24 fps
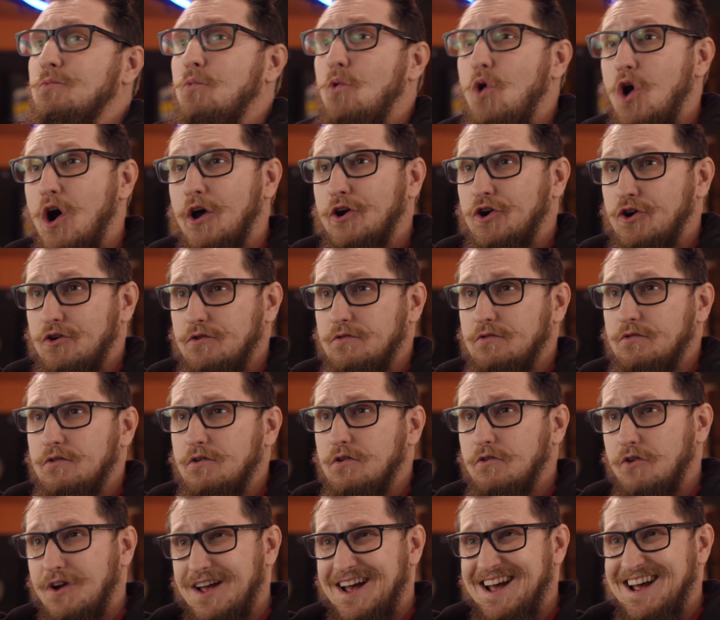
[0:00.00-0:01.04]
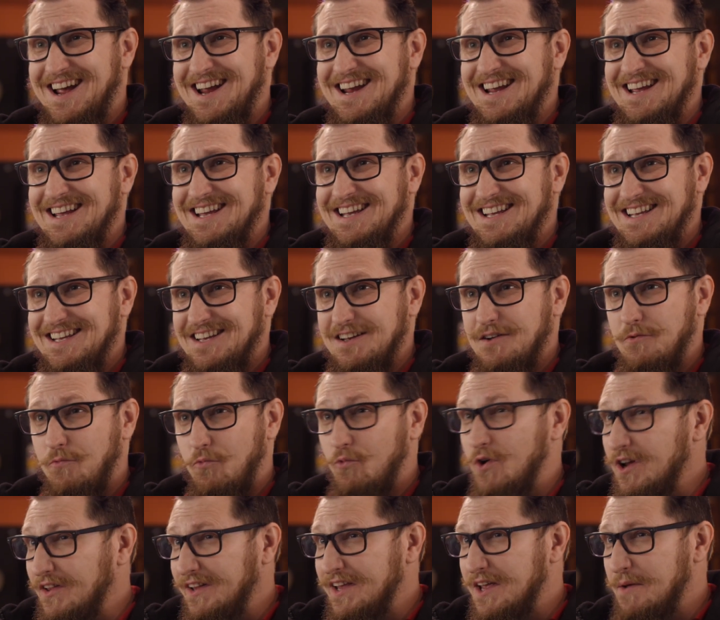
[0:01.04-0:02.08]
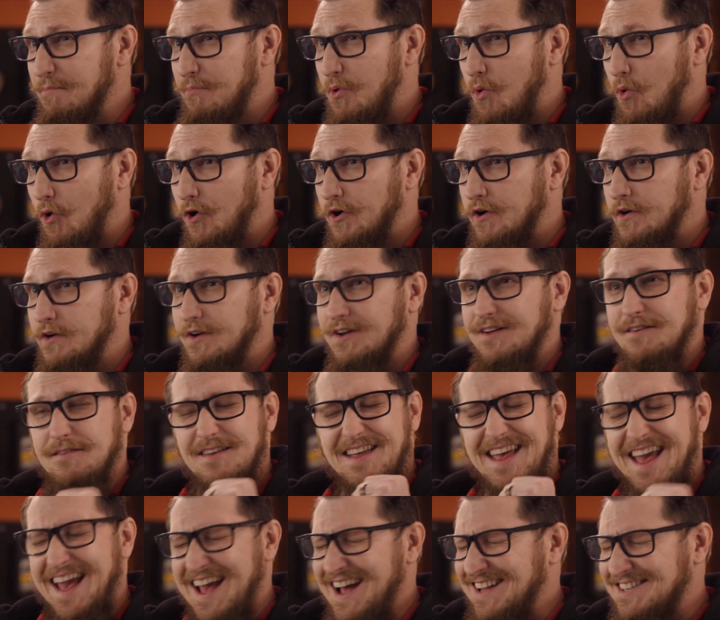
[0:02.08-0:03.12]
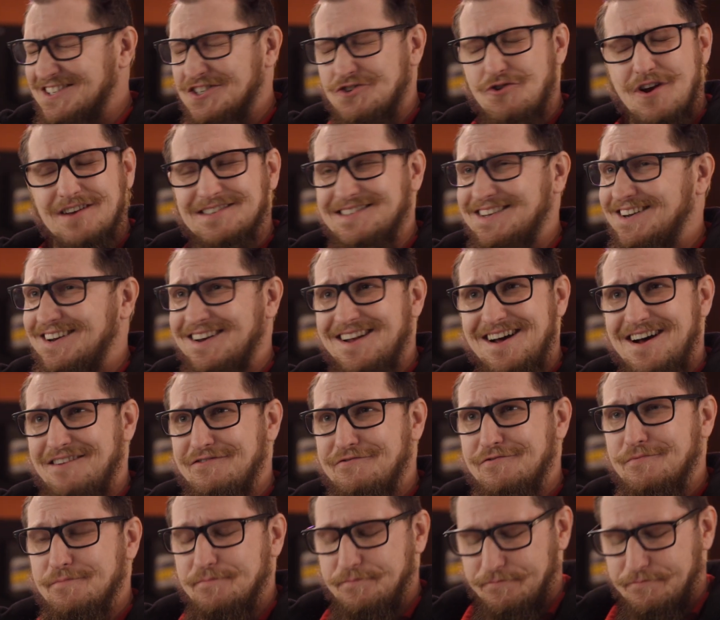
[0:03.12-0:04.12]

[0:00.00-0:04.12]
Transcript: water, okay? Really important, can't stress it enough.